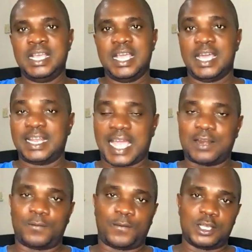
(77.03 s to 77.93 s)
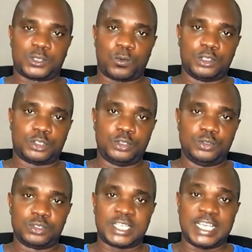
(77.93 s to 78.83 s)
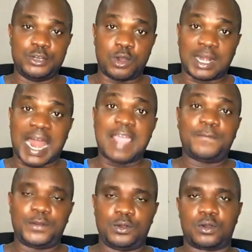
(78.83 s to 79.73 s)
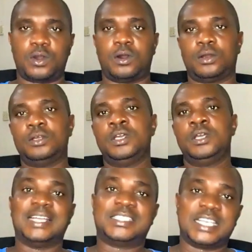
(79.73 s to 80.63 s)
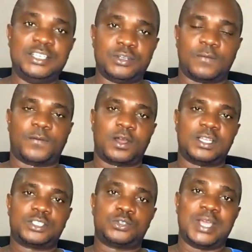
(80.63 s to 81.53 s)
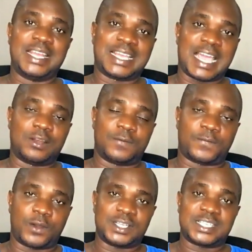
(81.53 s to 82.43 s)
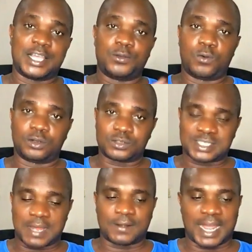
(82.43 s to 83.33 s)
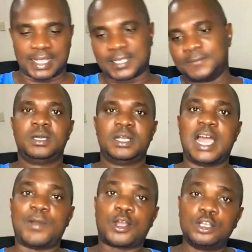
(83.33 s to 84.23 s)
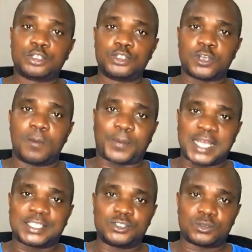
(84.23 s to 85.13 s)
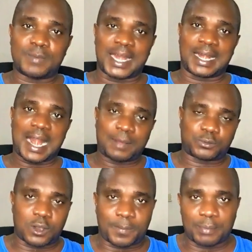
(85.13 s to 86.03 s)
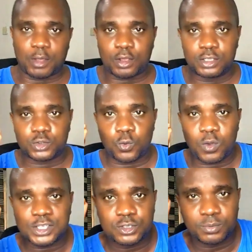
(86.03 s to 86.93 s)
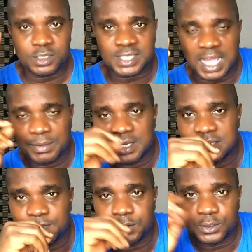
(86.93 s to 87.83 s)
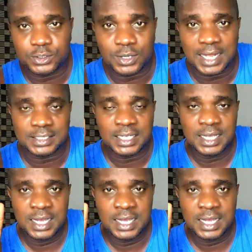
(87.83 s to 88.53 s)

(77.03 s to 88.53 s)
Any kind of voice you want to use in your live video call can change your voice to any kind of voice that you want to sound like. Now, we're going to jump right into my laptop. I'm not going to waste too much time in this video so that